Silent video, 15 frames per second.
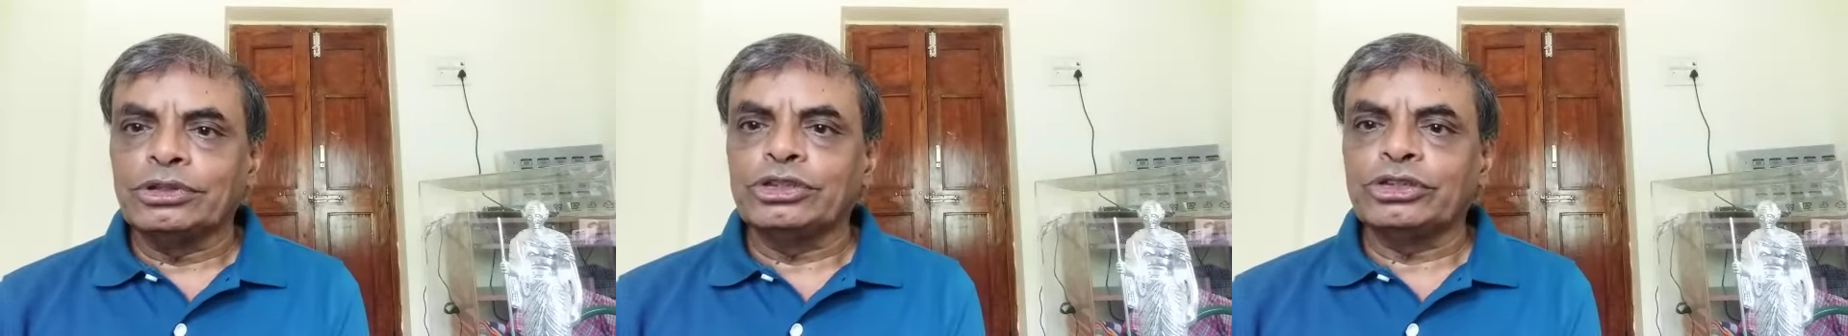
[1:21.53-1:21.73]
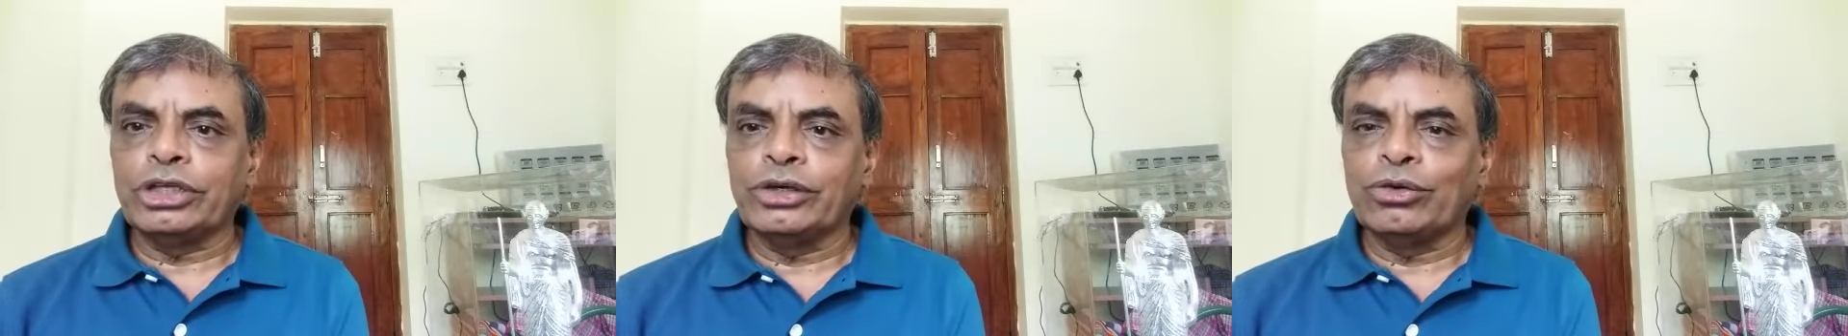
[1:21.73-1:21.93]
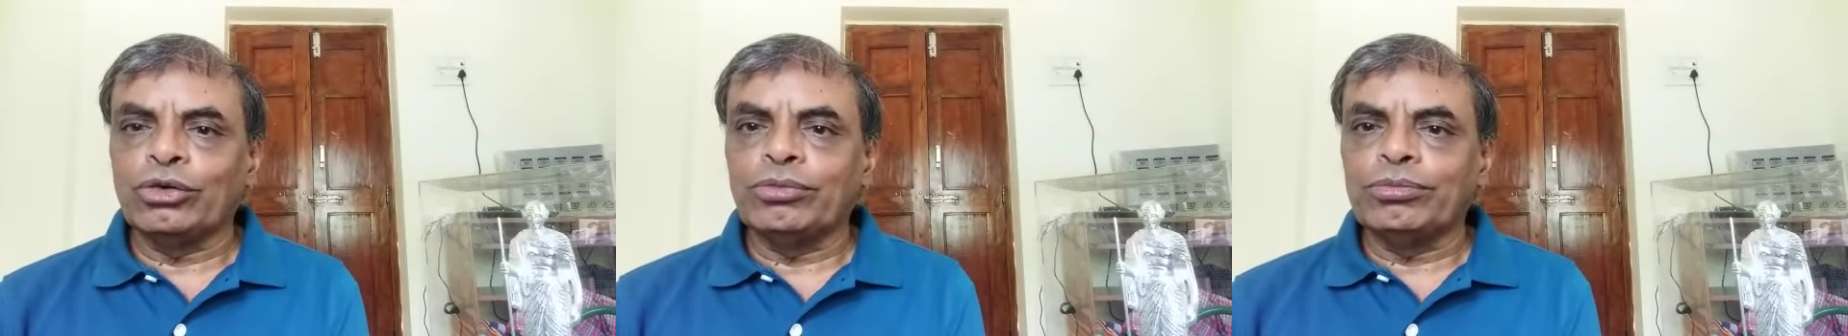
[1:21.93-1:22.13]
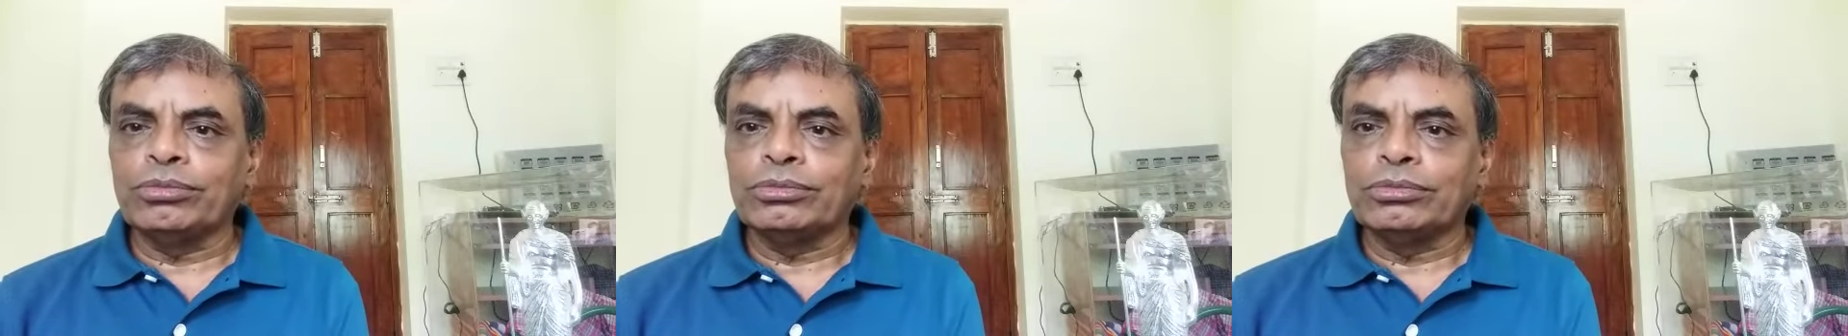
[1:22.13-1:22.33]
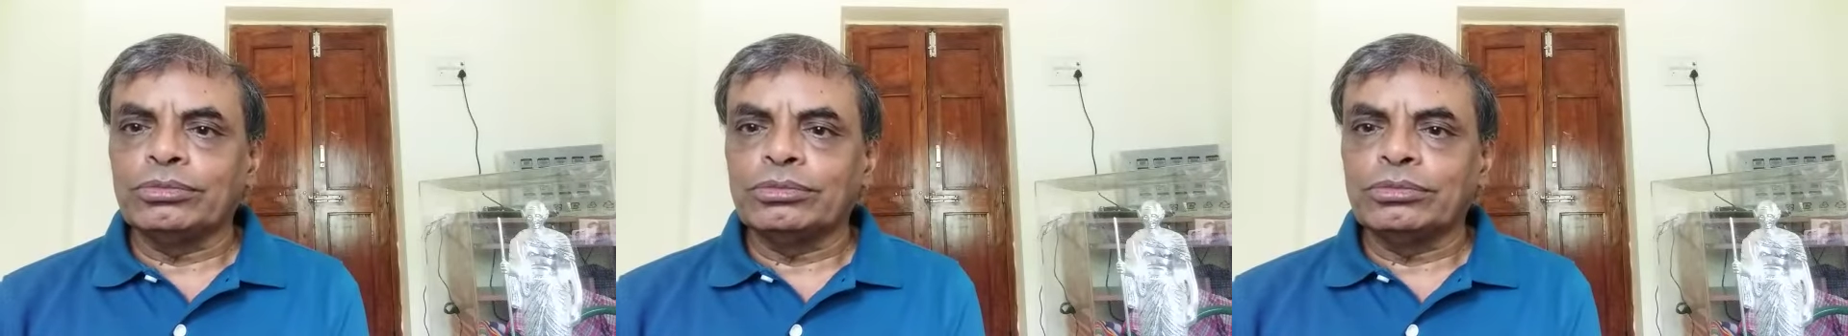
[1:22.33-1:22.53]
stay home,
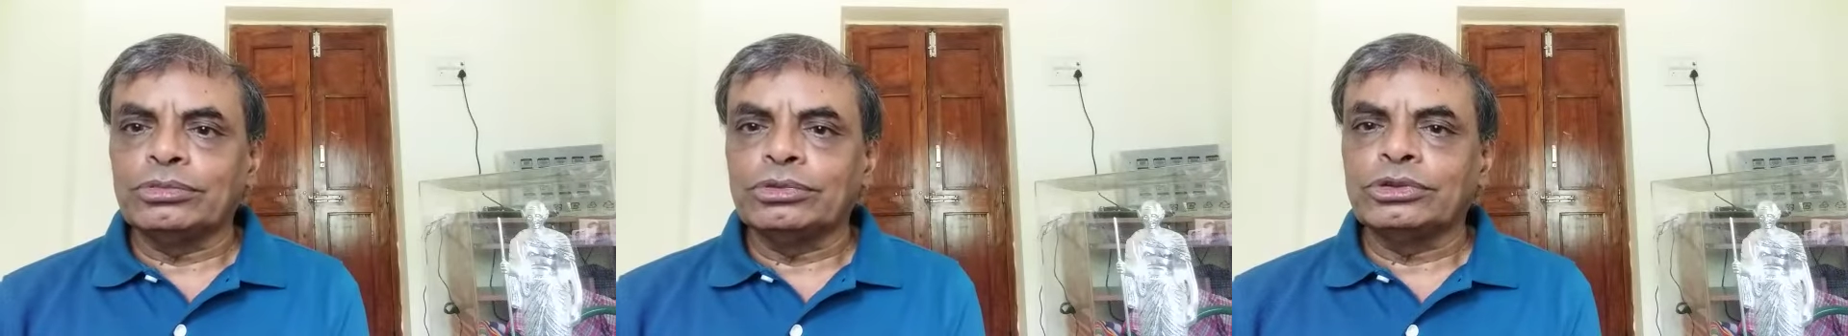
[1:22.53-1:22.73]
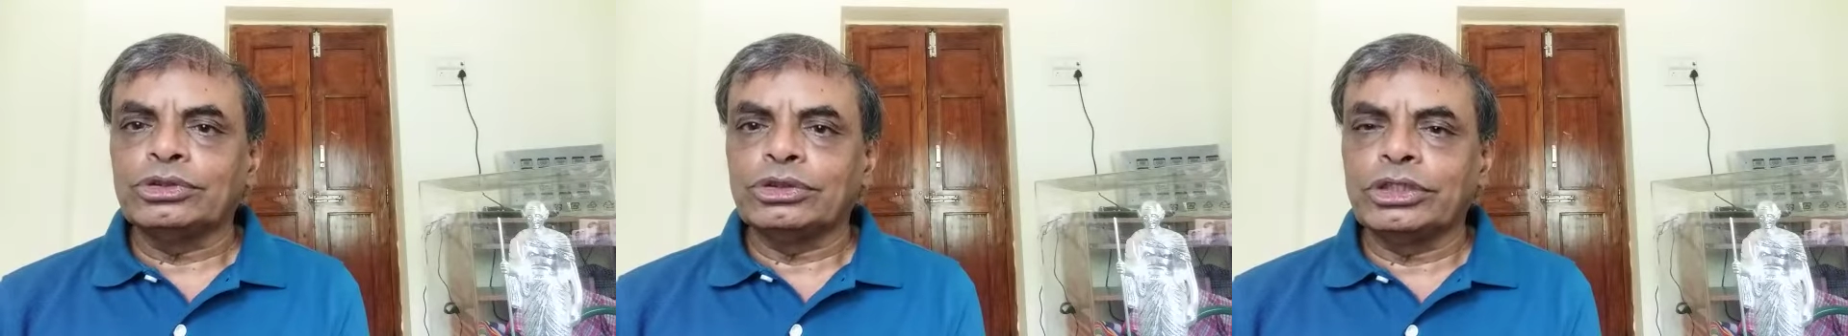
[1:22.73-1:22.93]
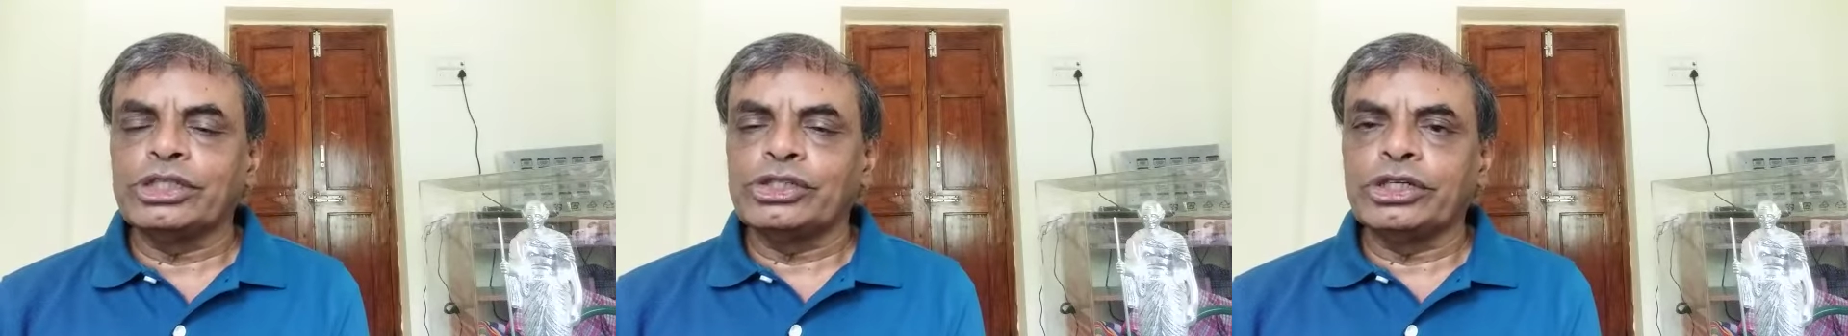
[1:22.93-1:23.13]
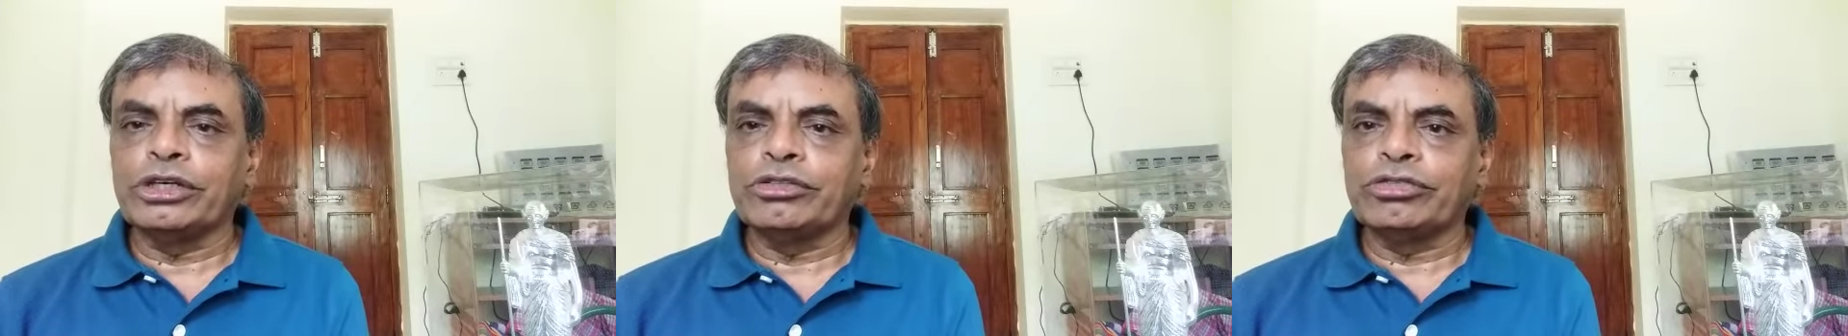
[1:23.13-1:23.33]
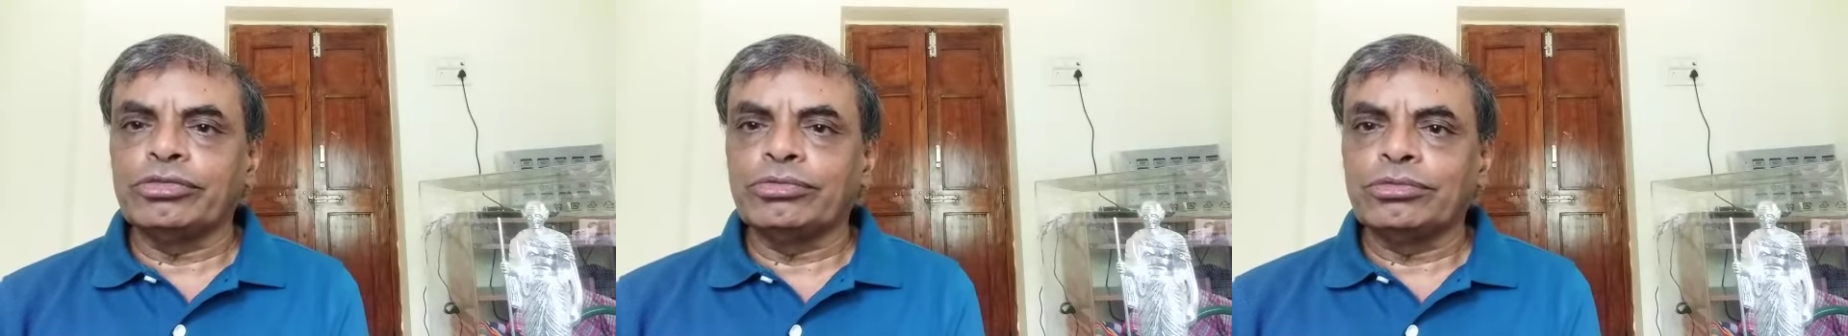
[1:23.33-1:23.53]
stay
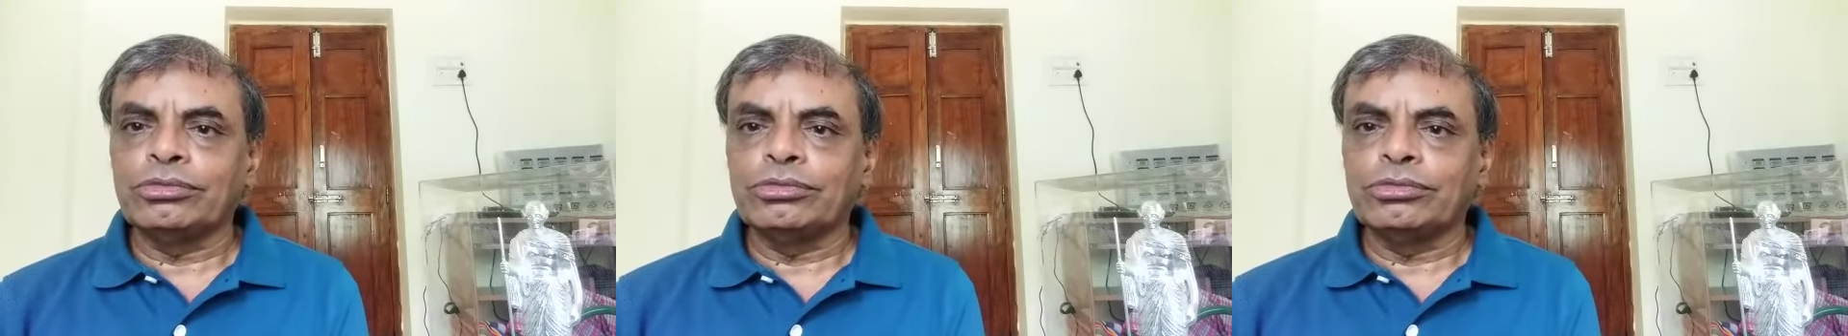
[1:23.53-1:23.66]
safe.